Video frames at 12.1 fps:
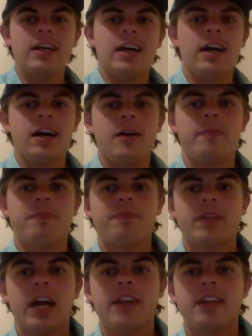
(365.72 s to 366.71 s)
I
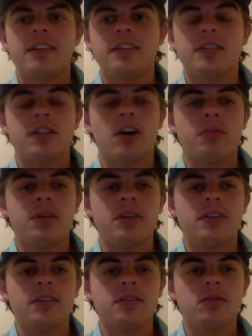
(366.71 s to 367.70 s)
think these can all
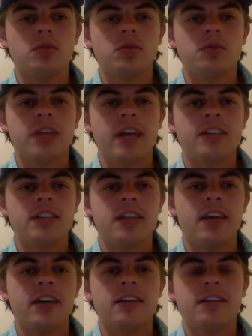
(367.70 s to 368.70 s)
be tools to
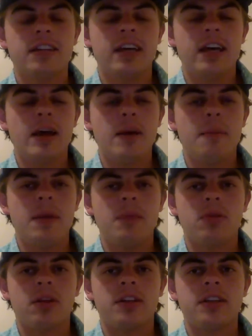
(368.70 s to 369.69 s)
educate
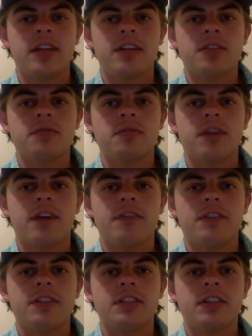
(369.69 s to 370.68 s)
people on the dangers of fly
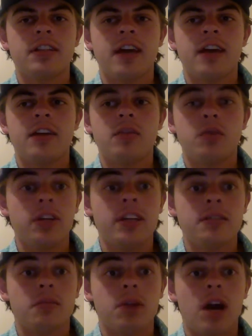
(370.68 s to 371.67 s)
fishing and that it really
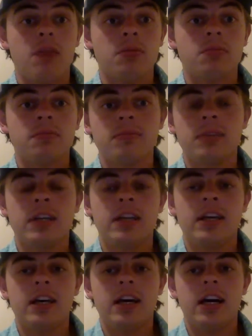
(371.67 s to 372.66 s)
is a problem
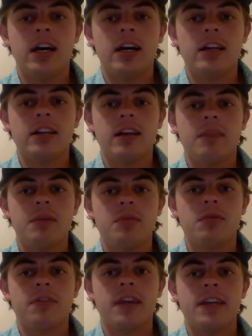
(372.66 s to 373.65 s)
that people
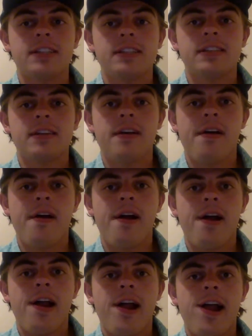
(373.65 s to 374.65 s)
face.
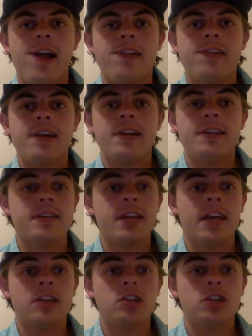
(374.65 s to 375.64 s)
And it is a
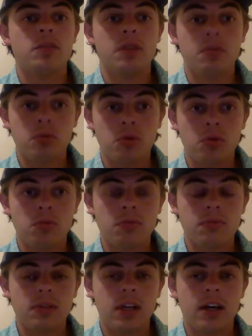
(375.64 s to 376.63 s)
danger that people
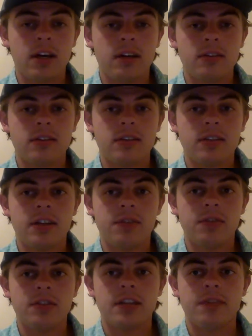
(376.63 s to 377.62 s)
can
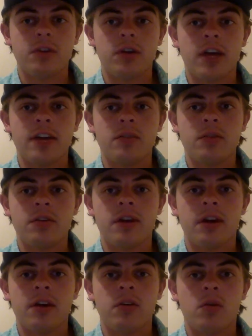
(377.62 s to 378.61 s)
definitely take for granted when they're
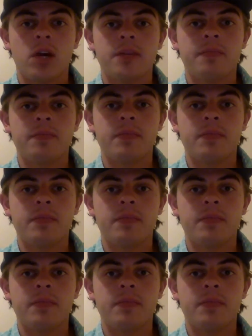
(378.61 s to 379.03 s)
out on the water.